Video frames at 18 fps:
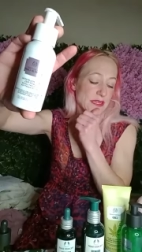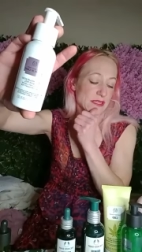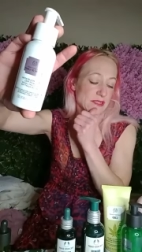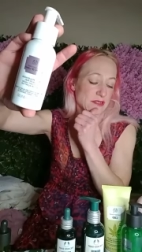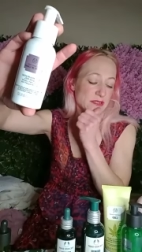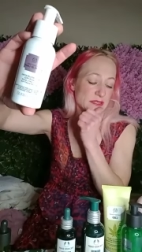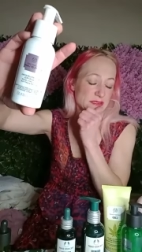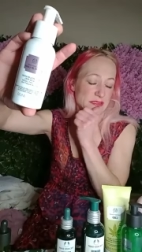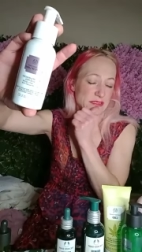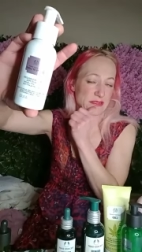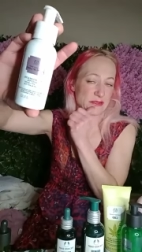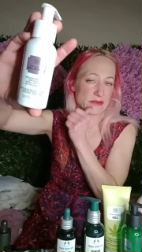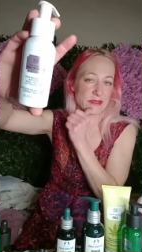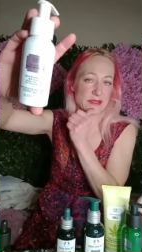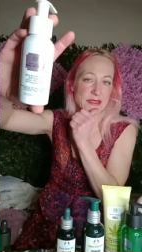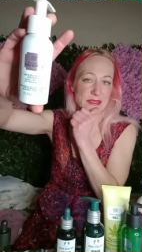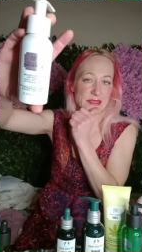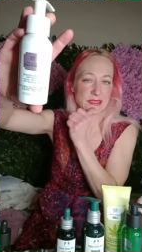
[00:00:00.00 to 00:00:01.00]
you see, I don't
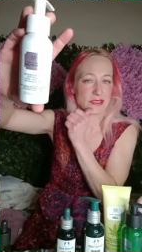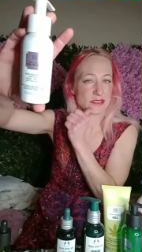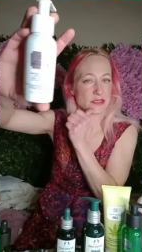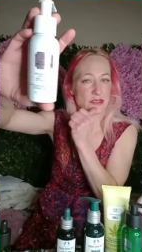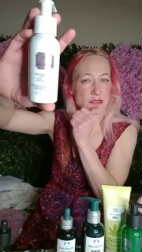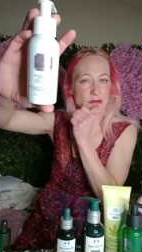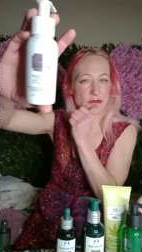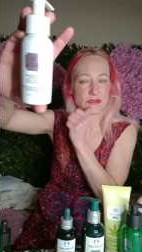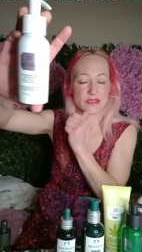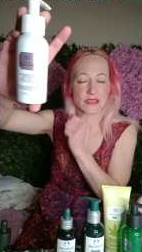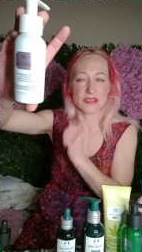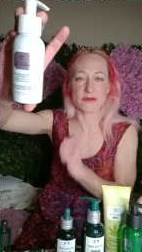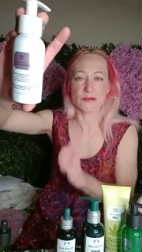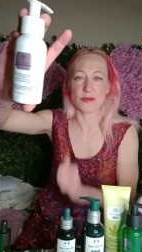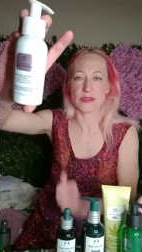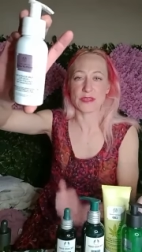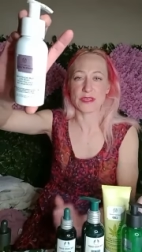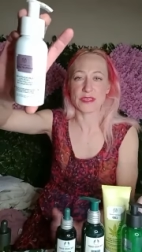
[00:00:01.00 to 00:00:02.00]
necessarily need to use
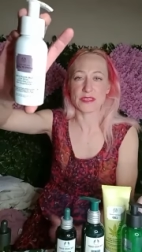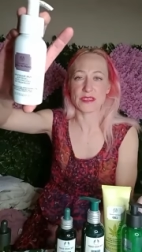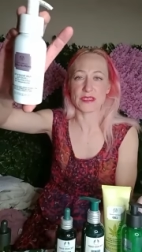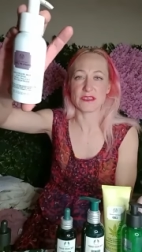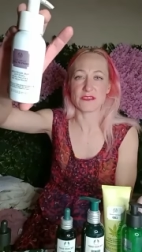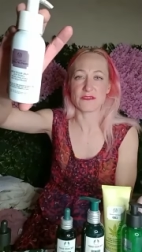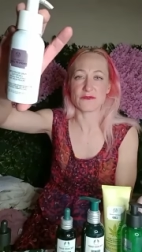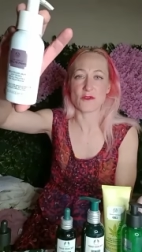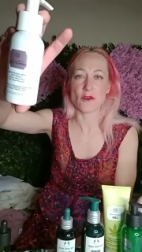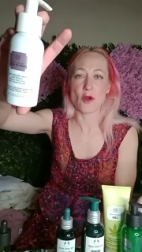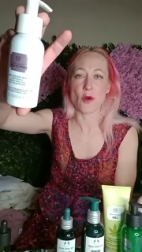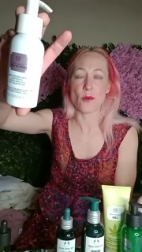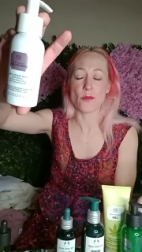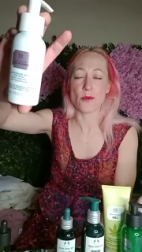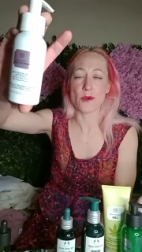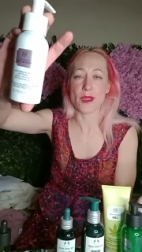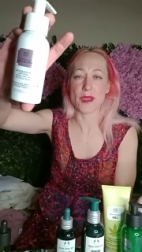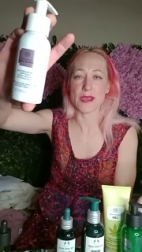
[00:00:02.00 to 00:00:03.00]
this, but this is
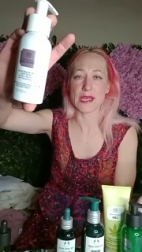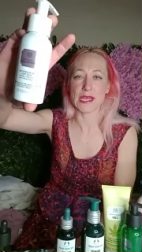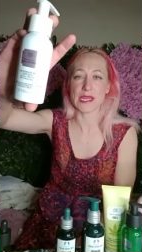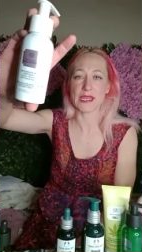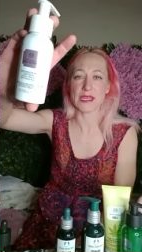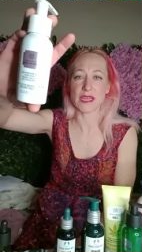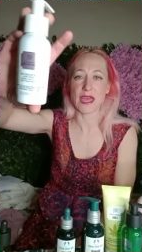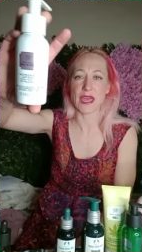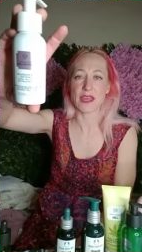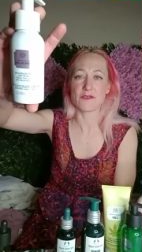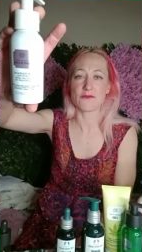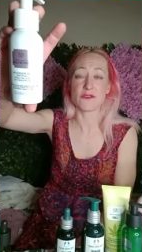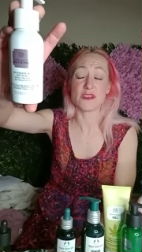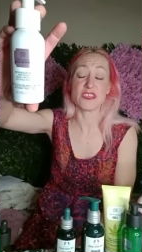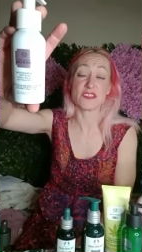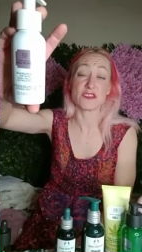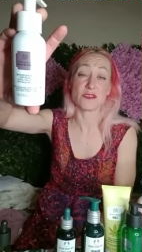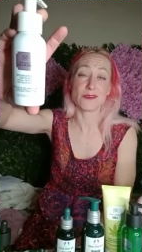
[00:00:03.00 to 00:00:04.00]
for brightening
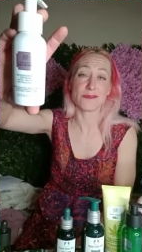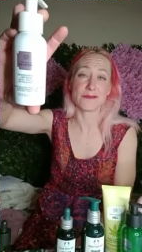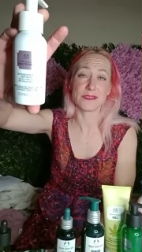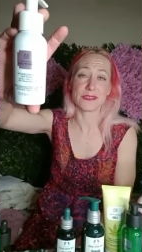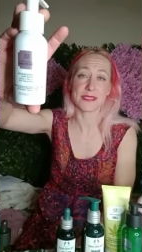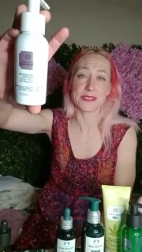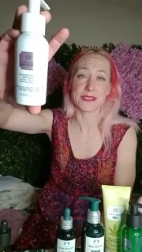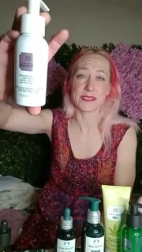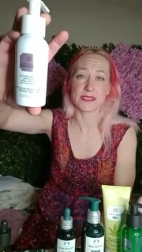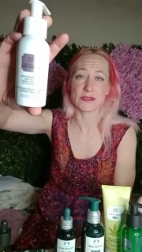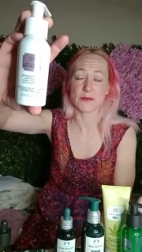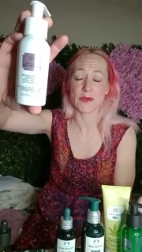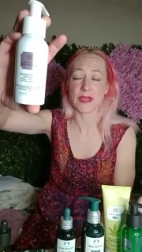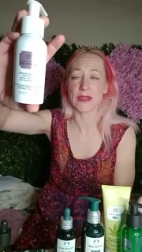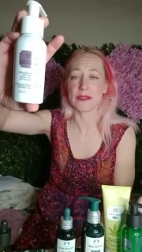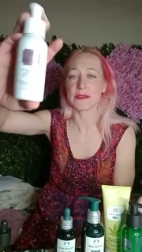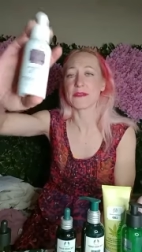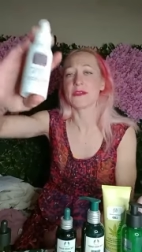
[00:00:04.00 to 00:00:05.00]
and resurfacing
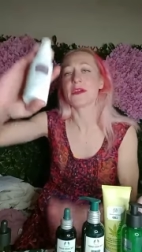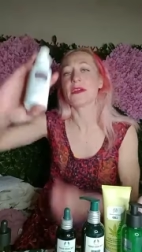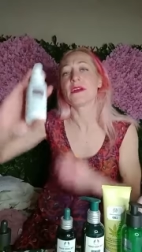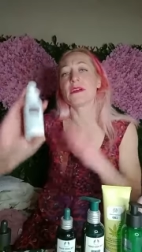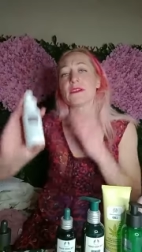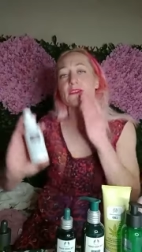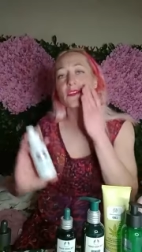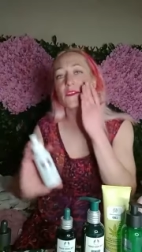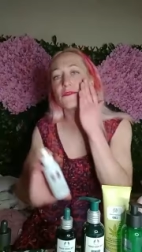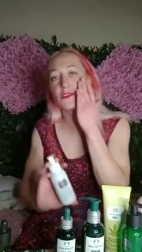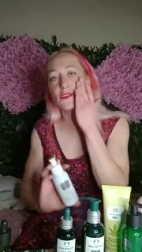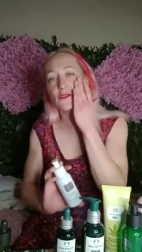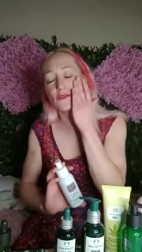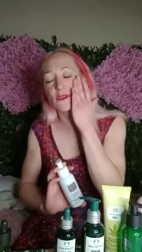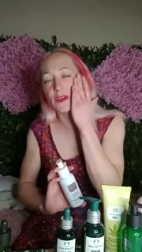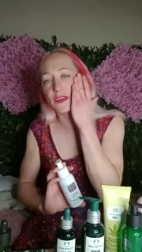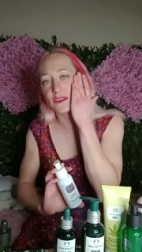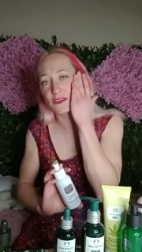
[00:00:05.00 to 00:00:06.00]
as well. So if
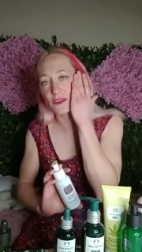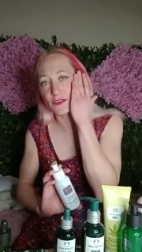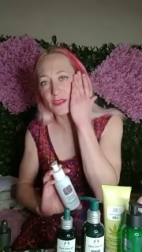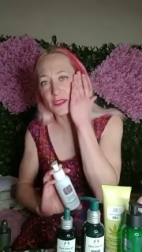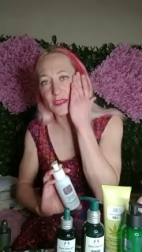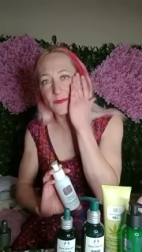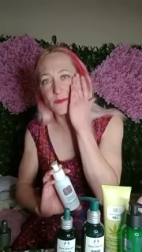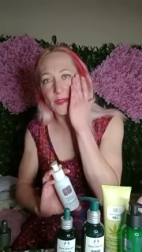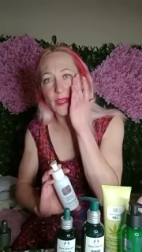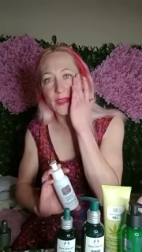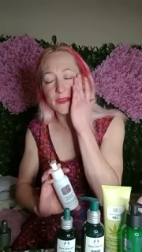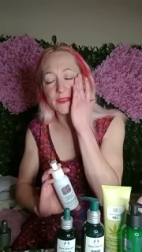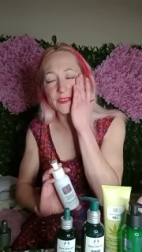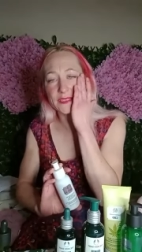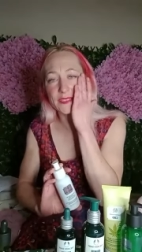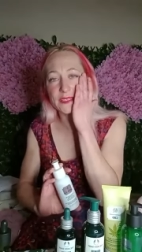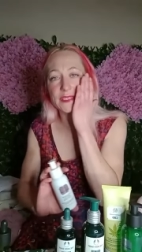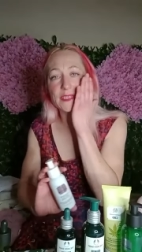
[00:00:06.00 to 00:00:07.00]
you do get sort of deep
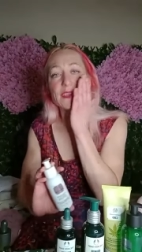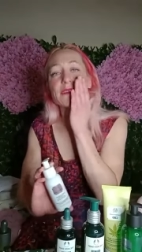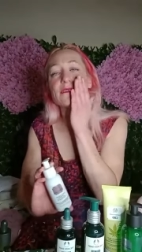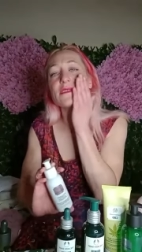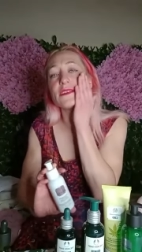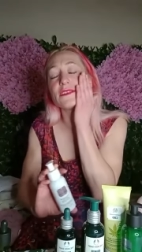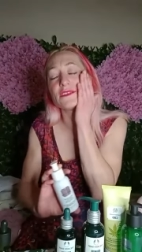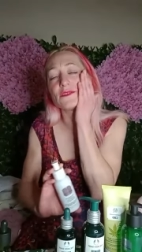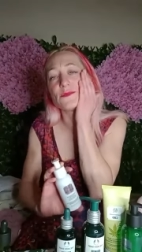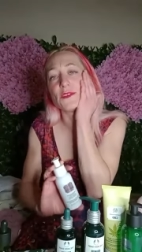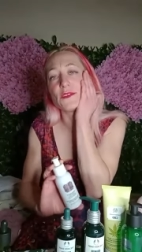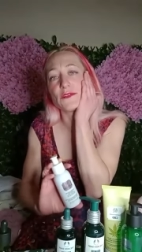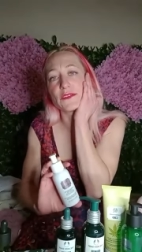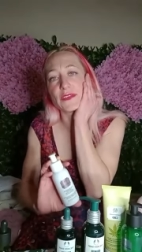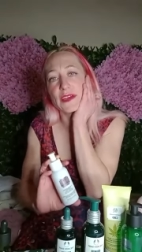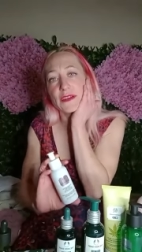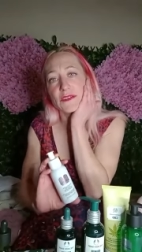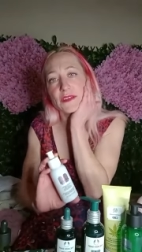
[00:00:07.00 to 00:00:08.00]
lines and things, it
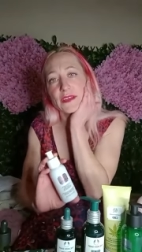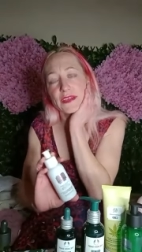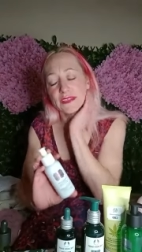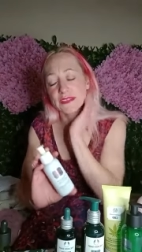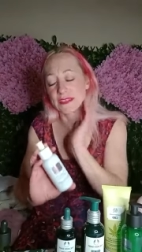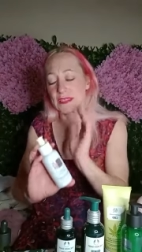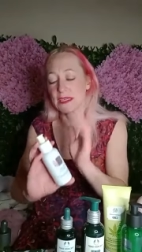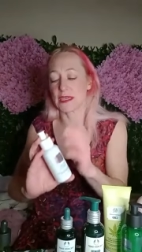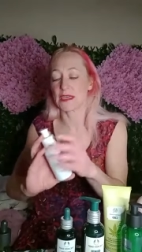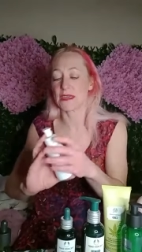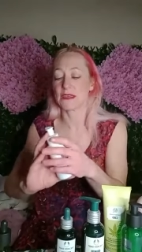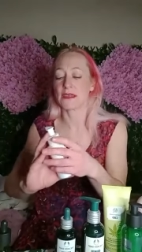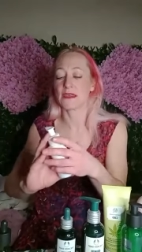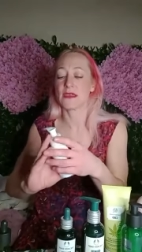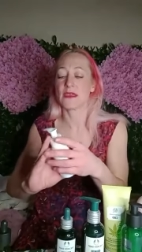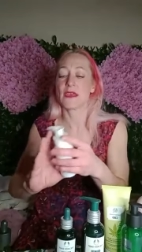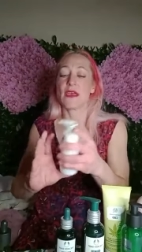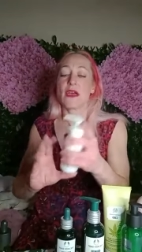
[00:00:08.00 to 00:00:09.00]
smooths out that
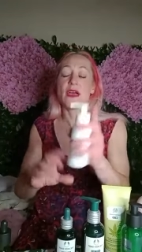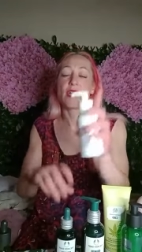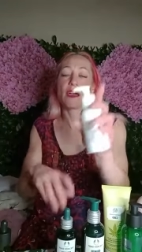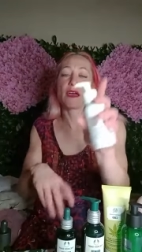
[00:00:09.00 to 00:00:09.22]
skin.